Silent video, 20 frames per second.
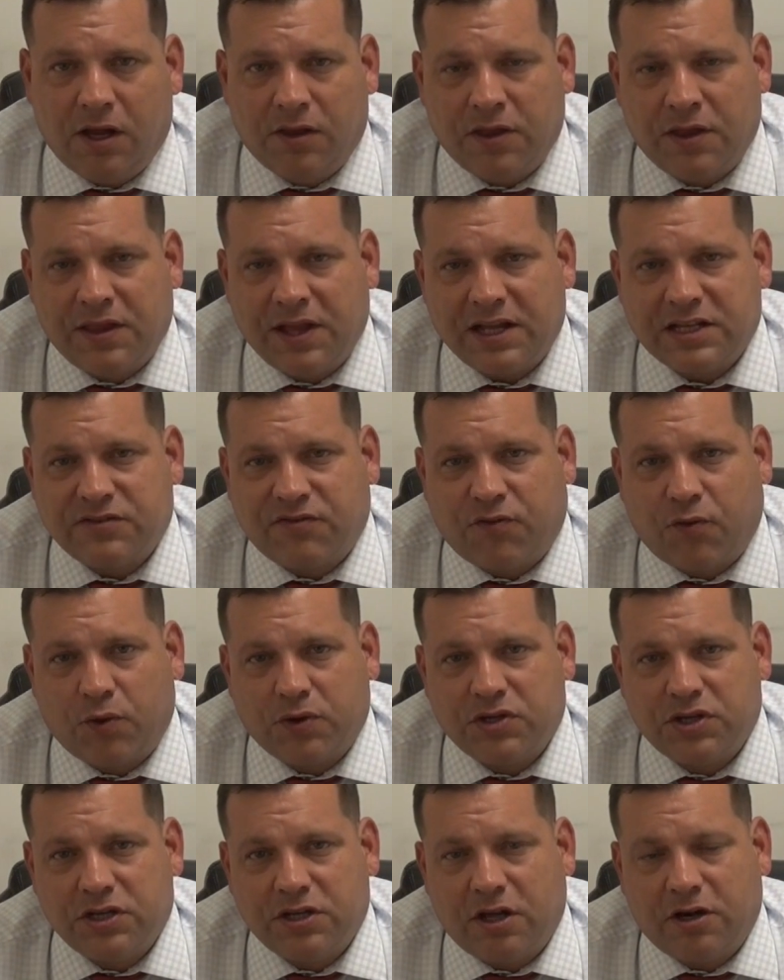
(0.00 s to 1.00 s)
that's
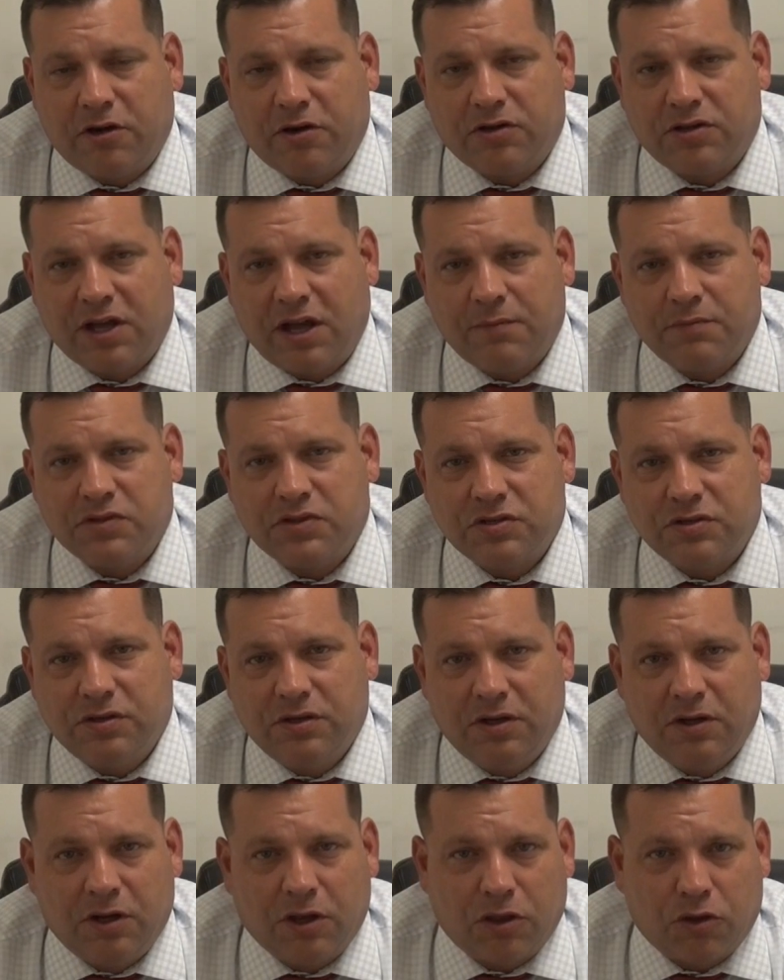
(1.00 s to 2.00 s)
1,400 times
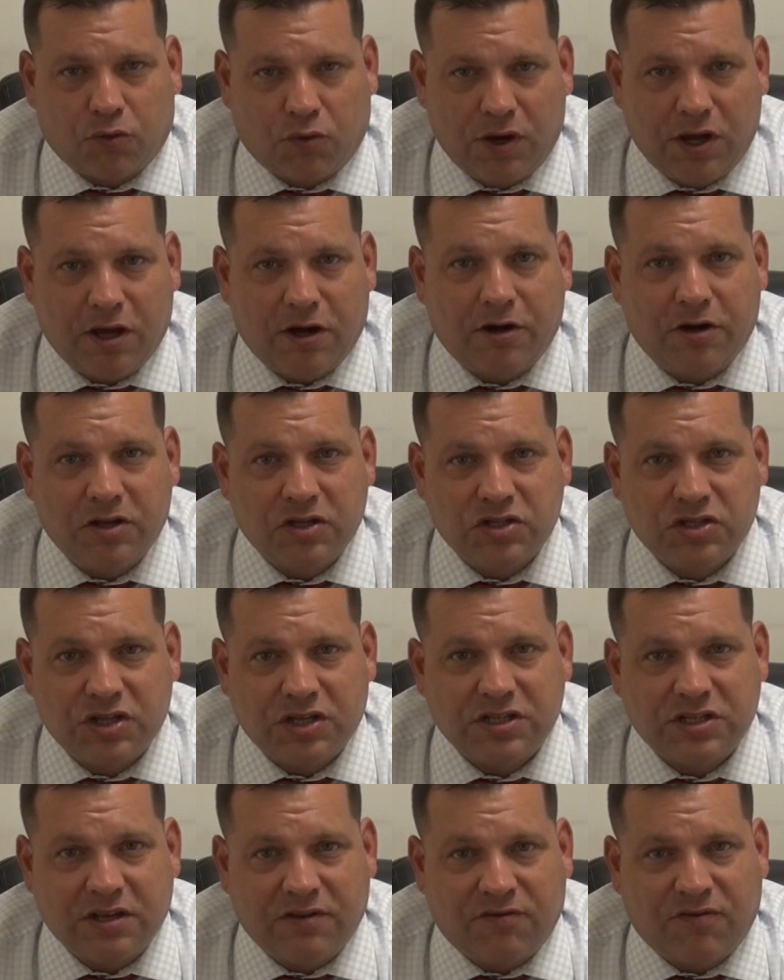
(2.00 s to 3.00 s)

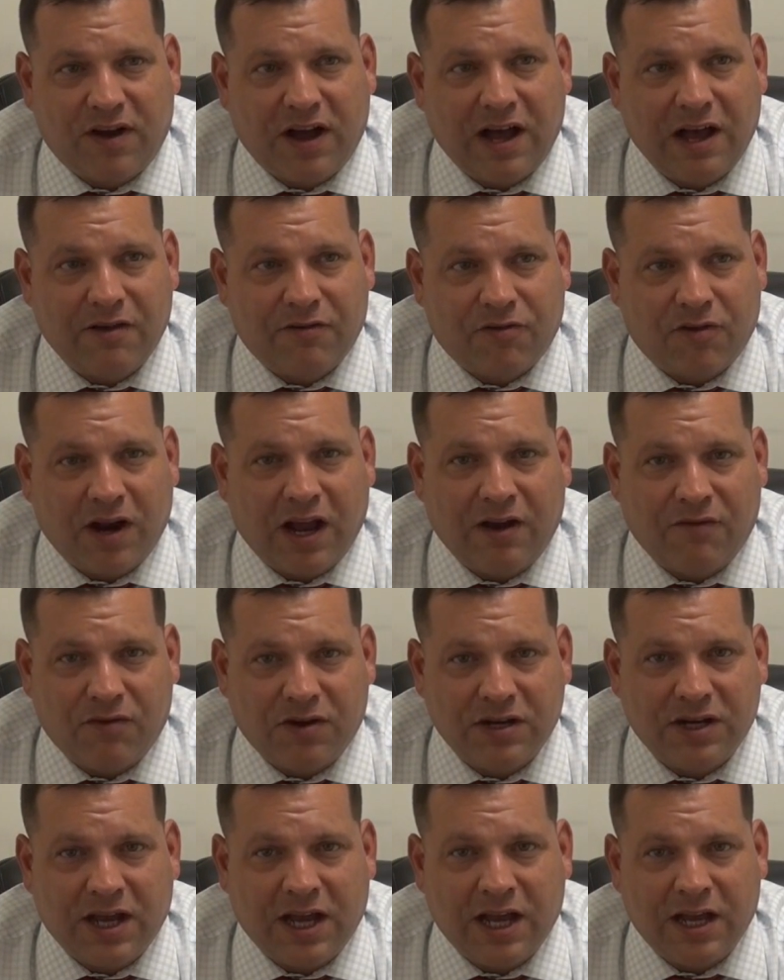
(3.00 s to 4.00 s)
365 for
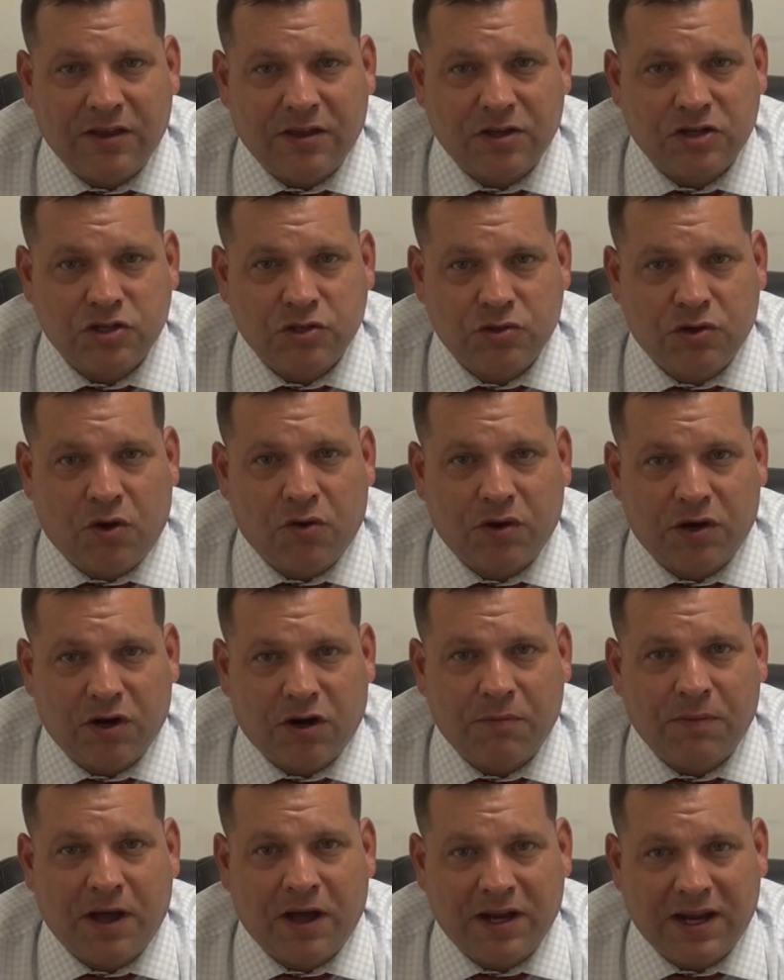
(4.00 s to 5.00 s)
every day that you don't
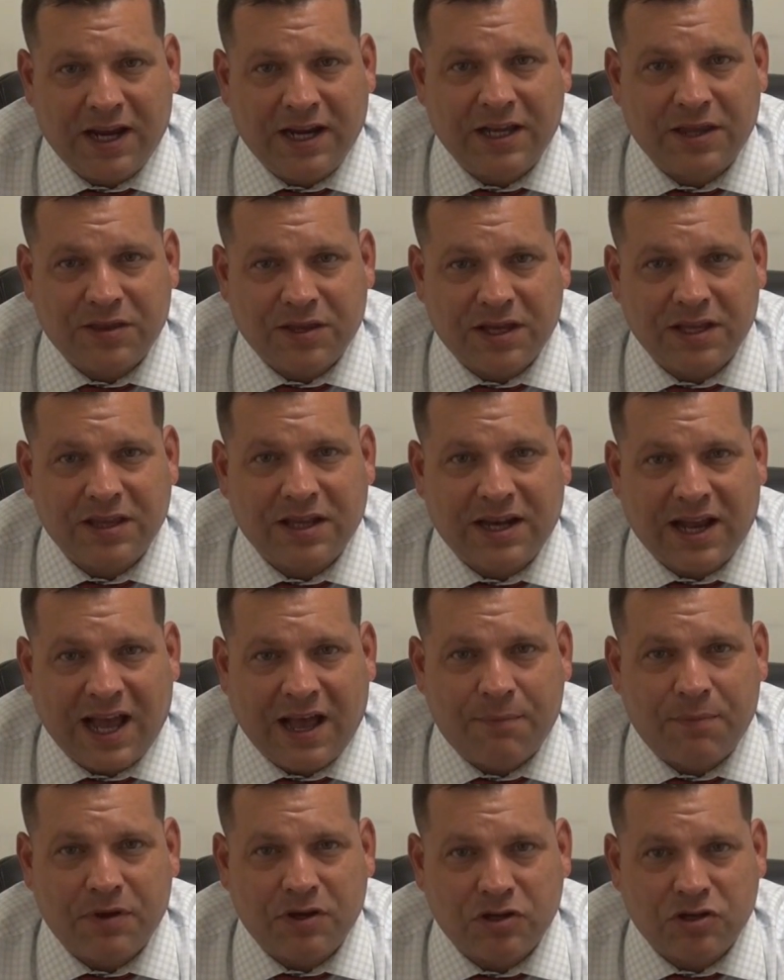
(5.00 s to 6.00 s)
hear about anything that
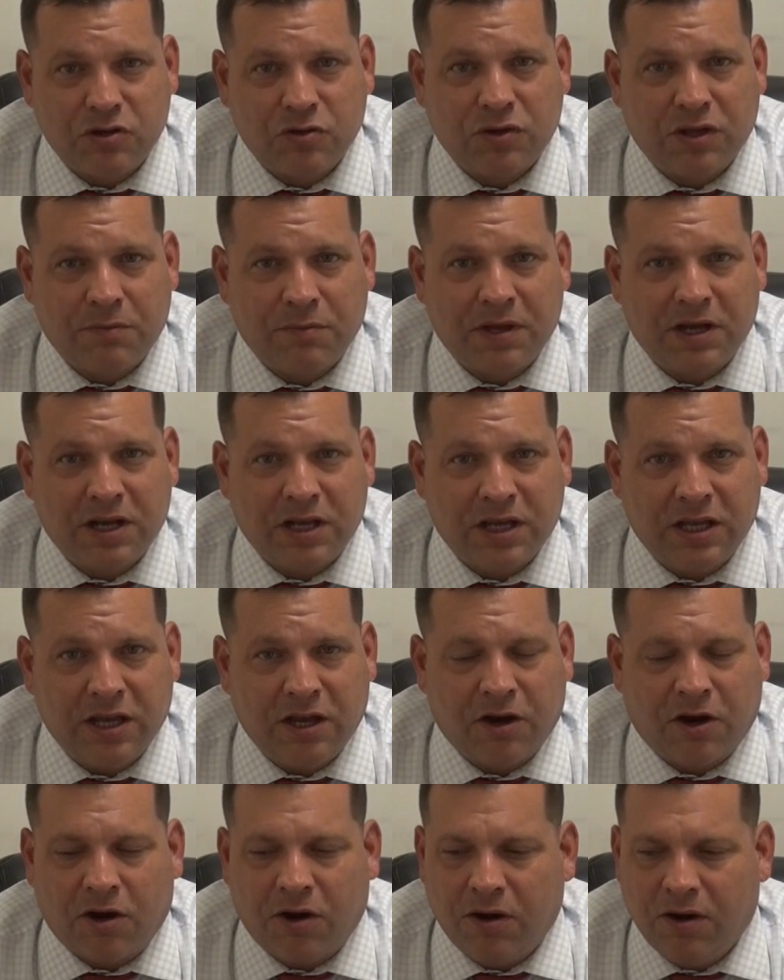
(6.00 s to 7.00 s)
happened to them in a
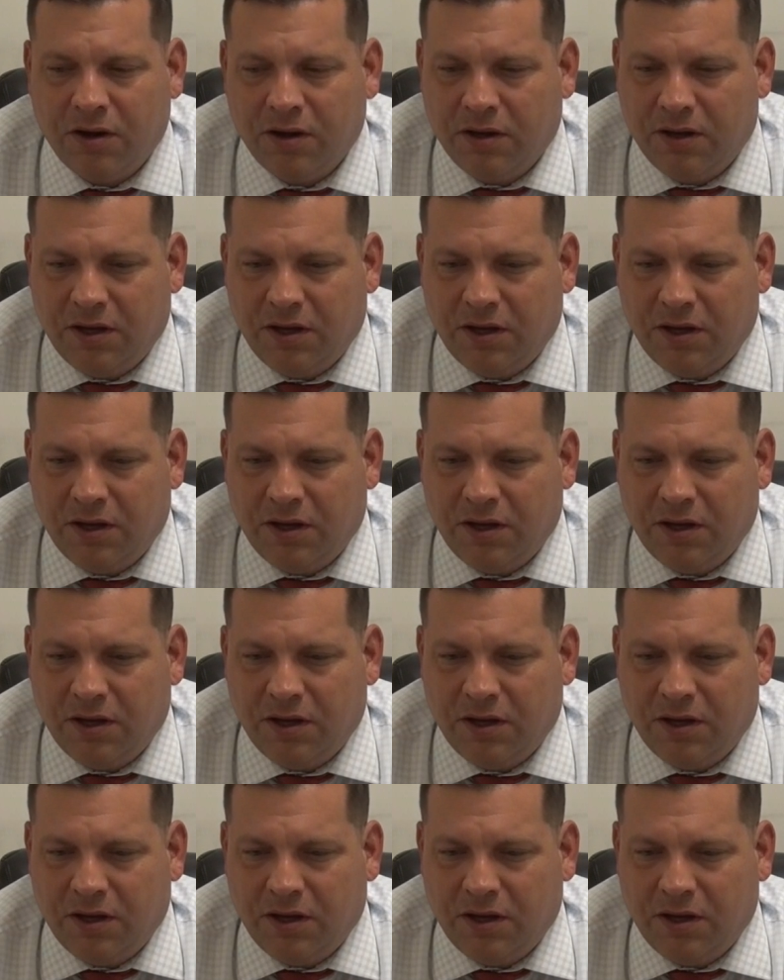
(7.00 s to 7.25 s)
year,